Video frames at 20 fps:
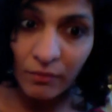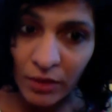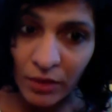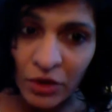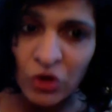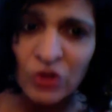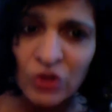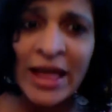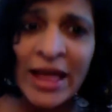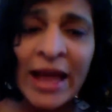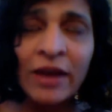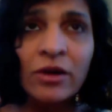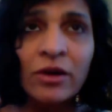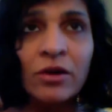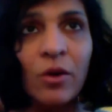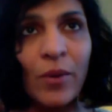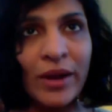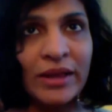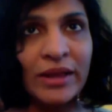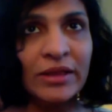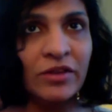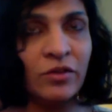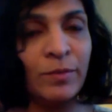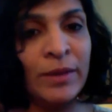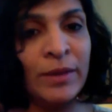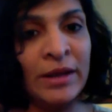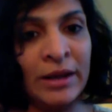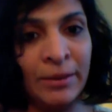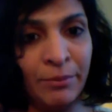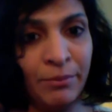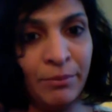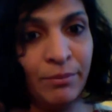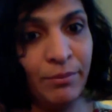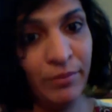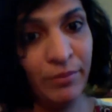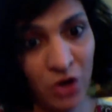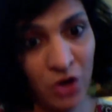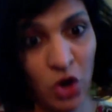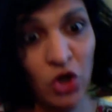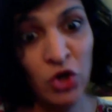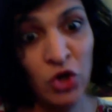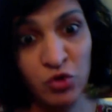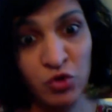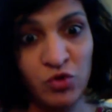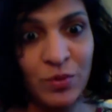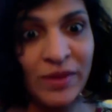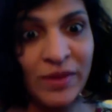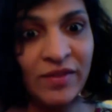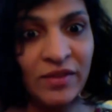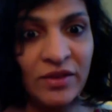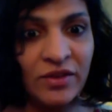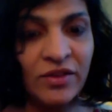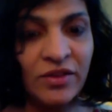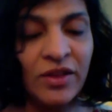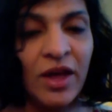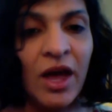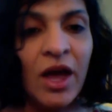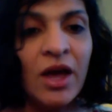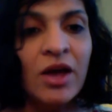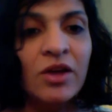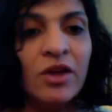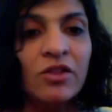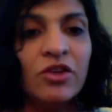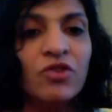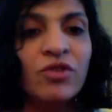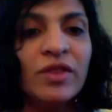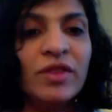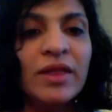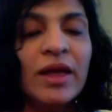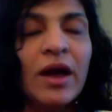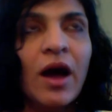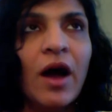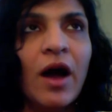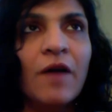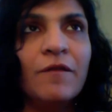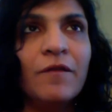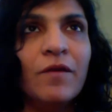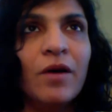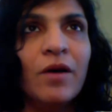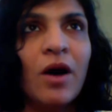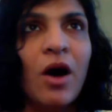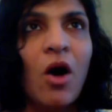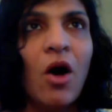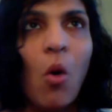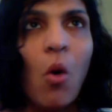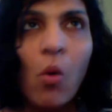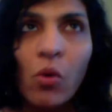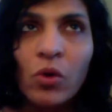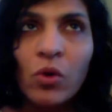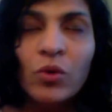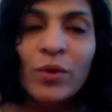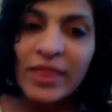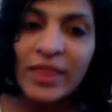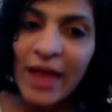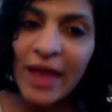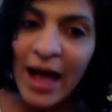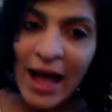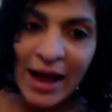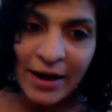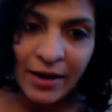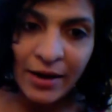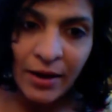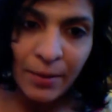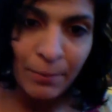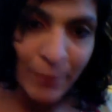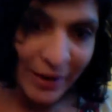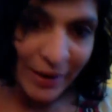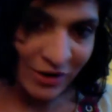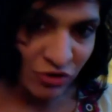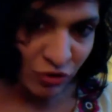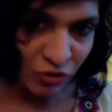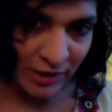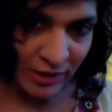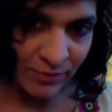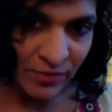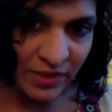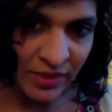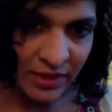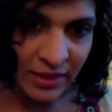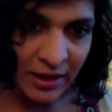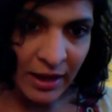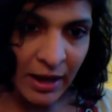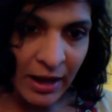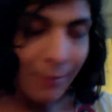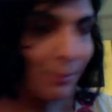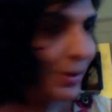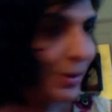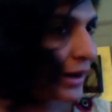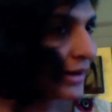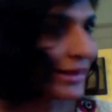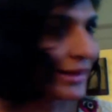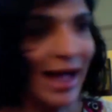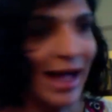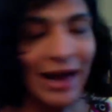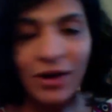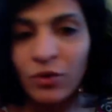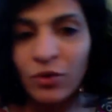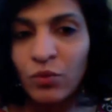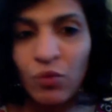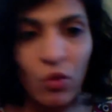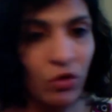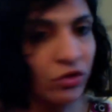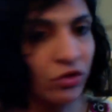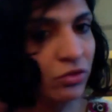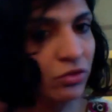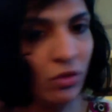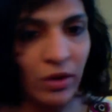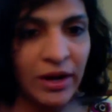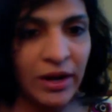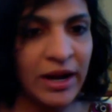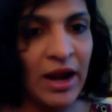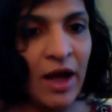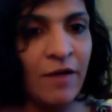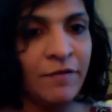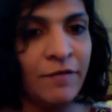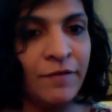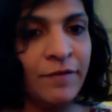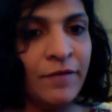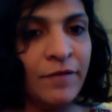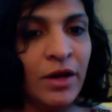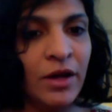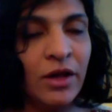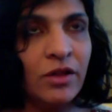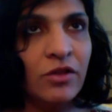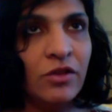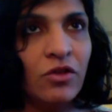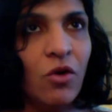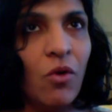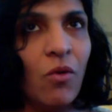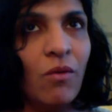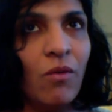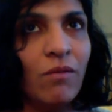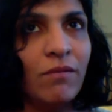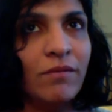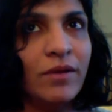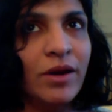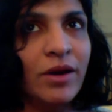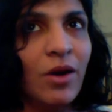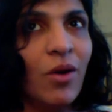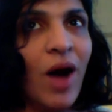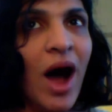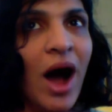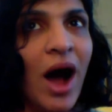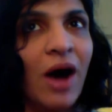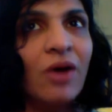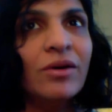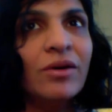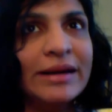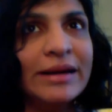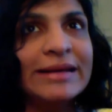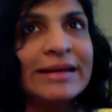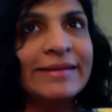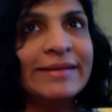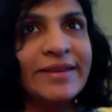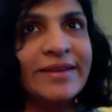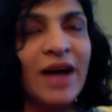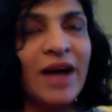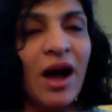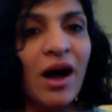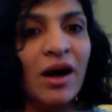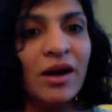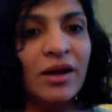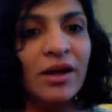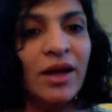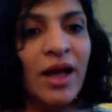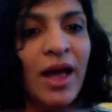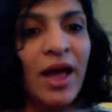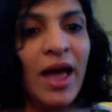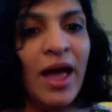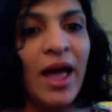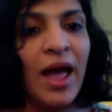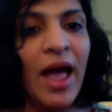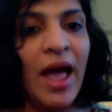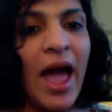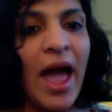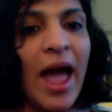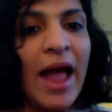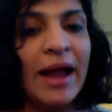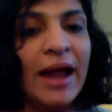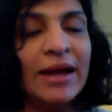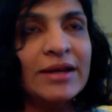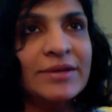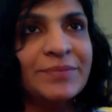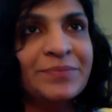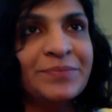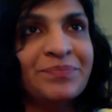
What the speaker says: to then growing this big, huge business. So you see, I've always had big dreams, but that was not enough. So, how did it start? And